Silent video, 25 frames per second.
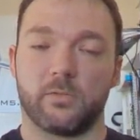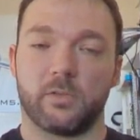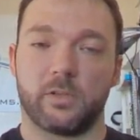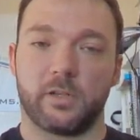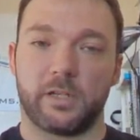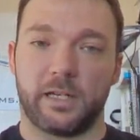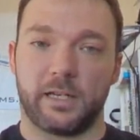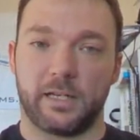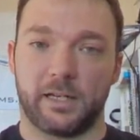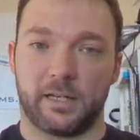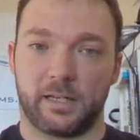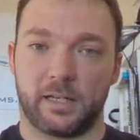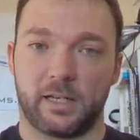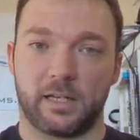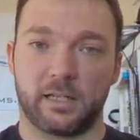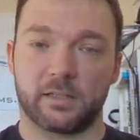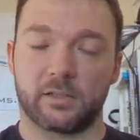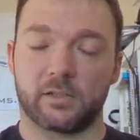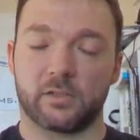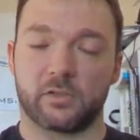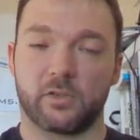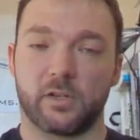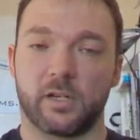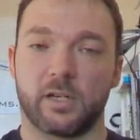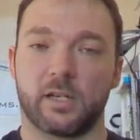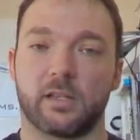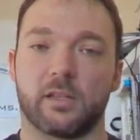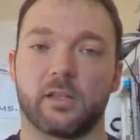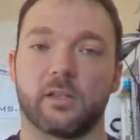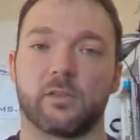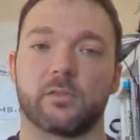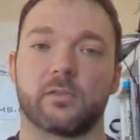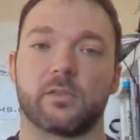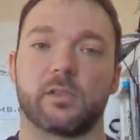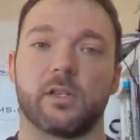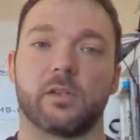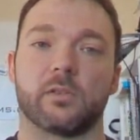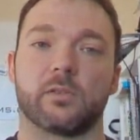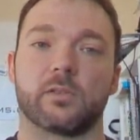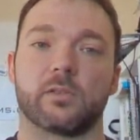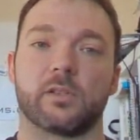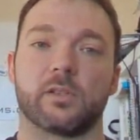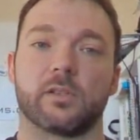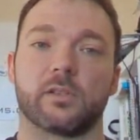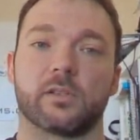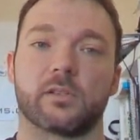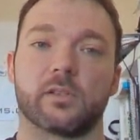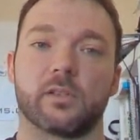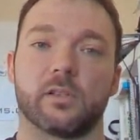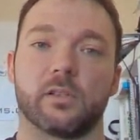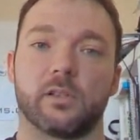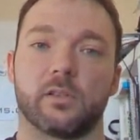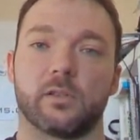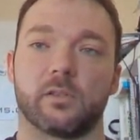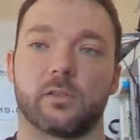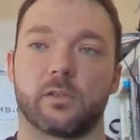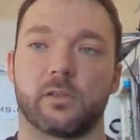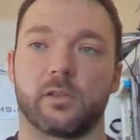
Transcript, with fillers: kind of concentrating those doses a little